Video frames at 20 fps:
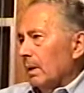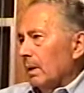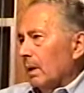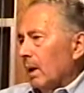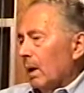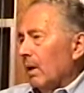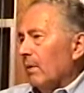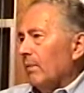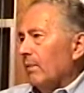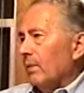
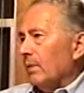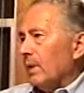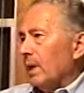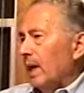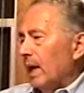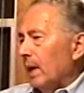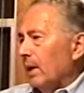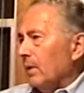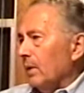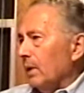off of
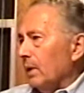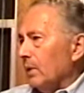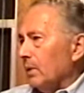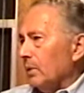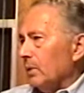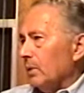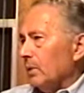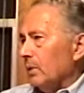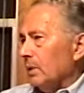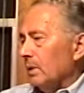
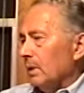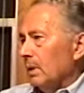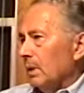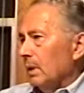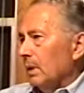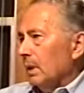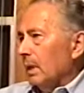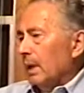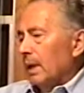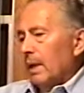carriers,
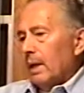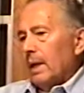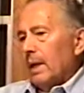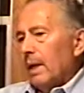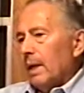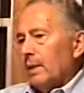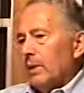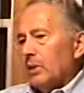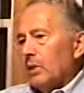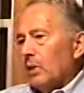and he
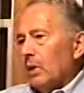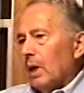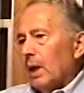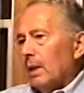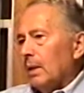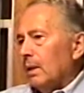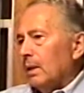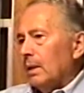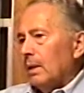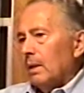got
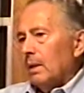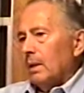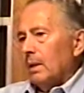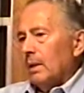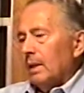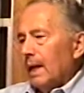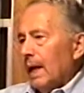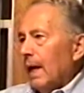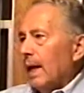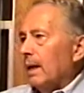shot
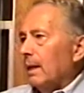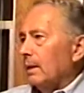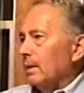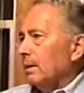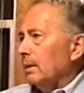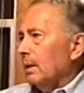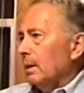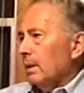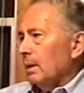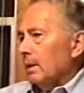
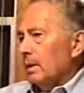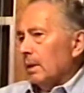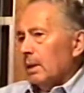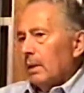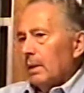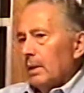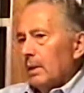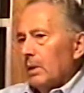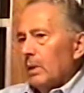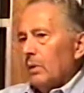down,
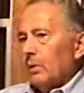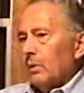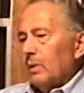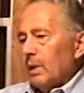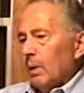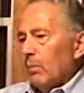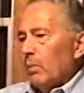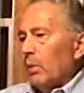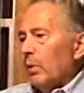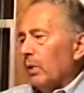you know,
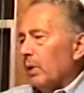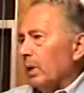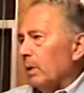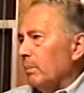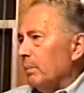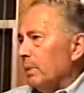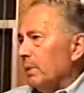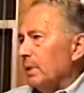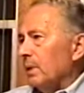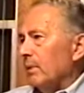somewhere in the
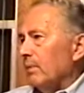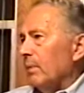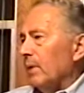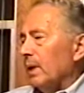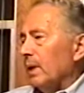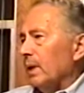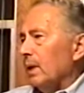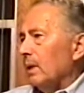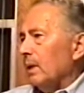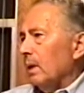Pacific
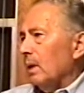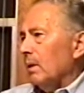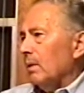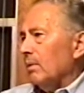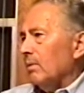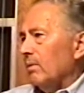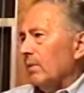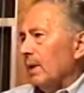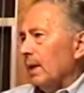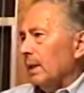in a
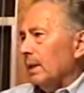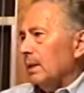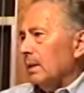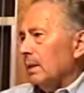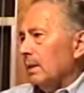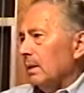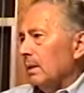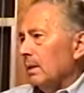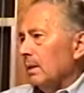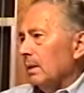dogfight.
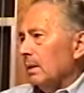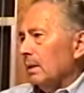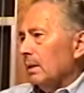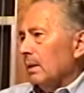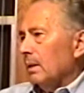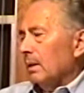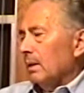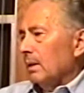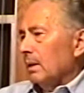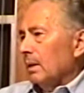
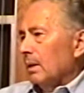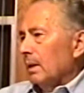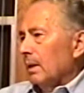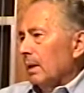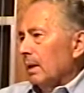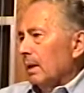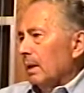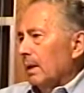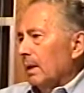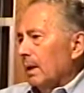
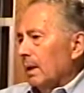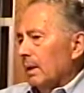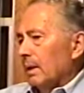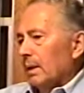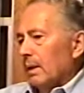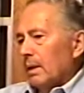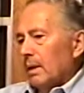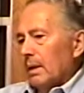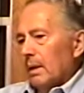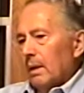
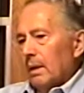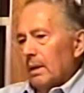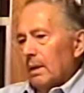And